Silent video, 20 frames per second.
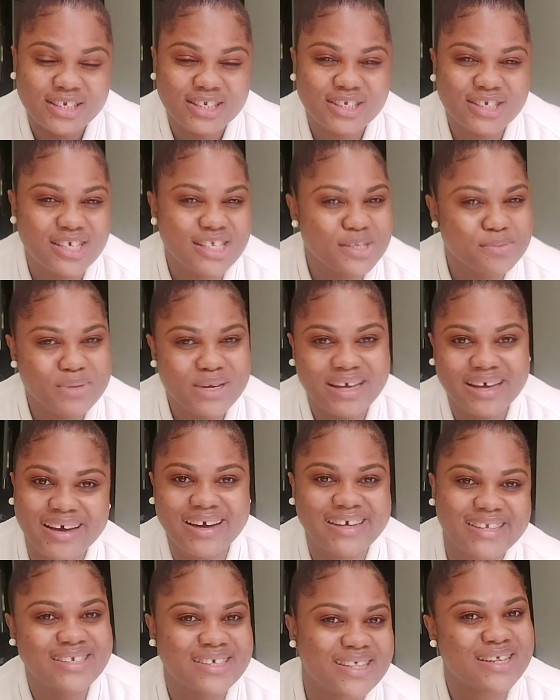just be kind
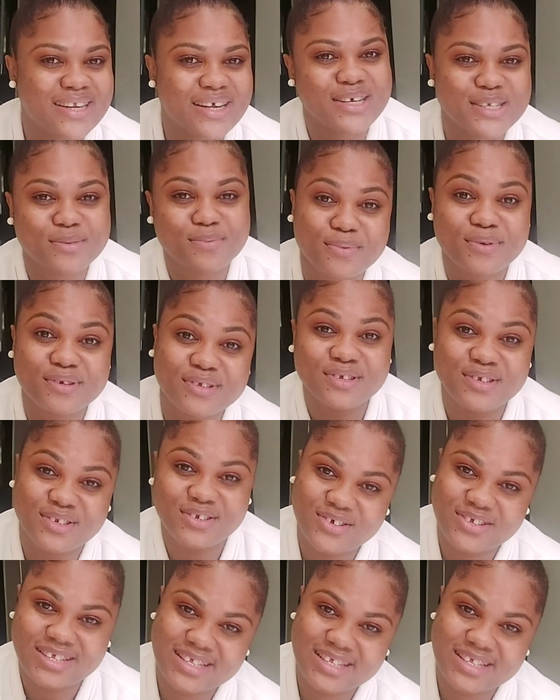to the next person you